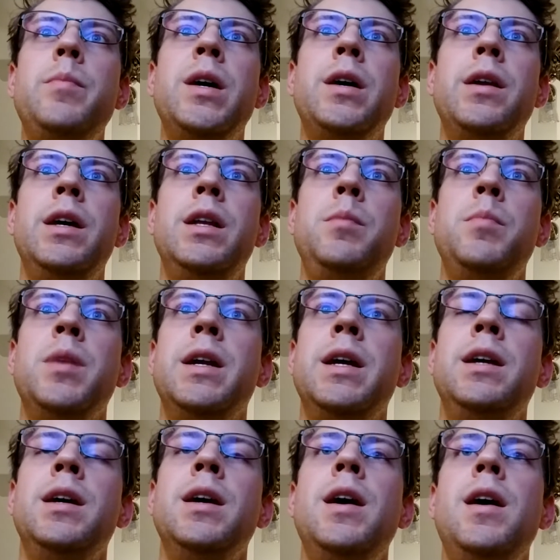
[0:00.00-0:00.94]
about
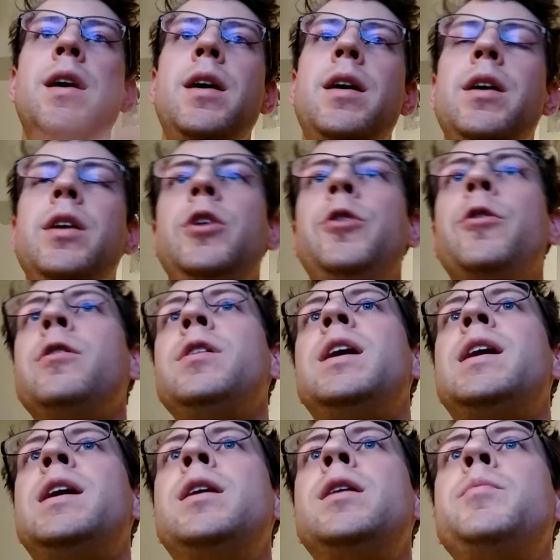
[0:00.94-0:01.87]
anybody. You're a
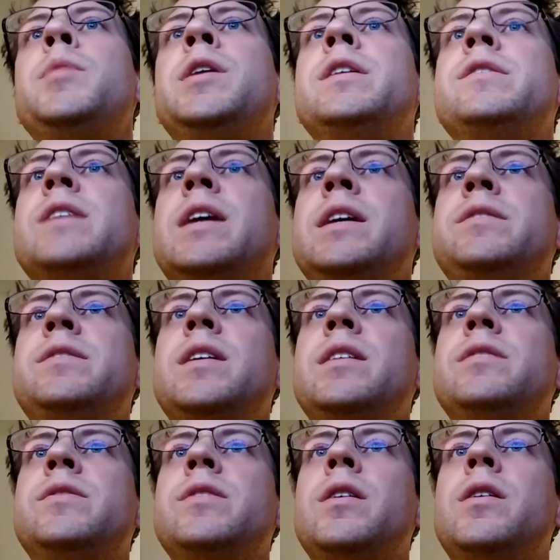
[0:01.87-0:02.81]
liar because I
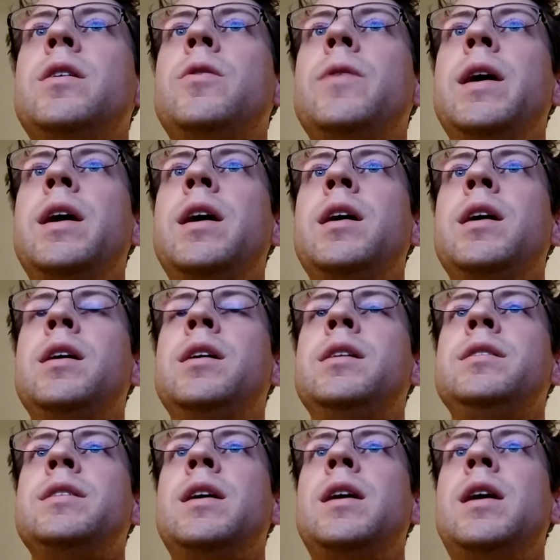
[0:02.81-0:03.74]
said so,
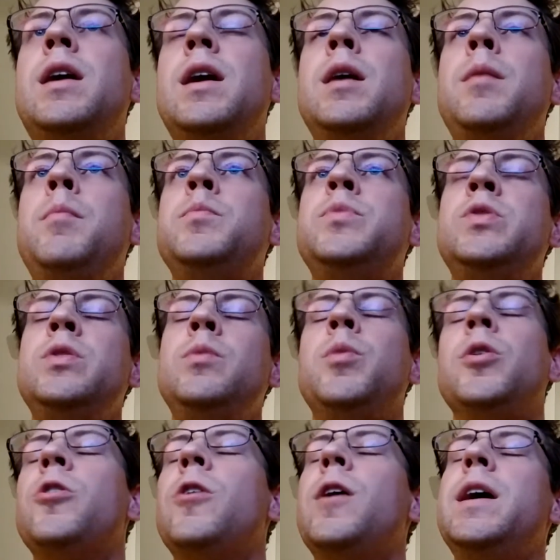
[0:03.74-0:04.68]
and I'm
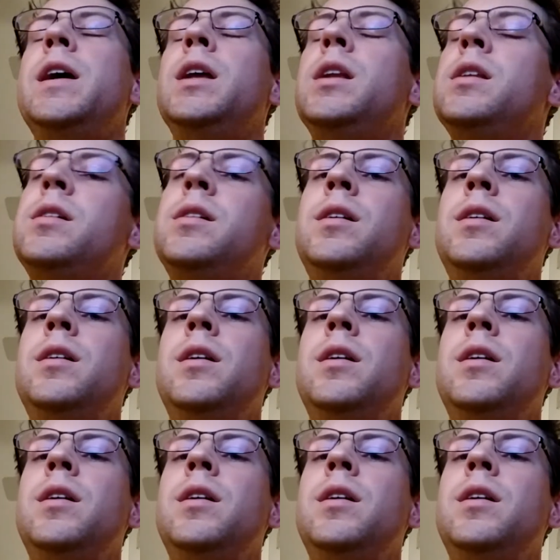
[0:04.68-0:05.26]
super great,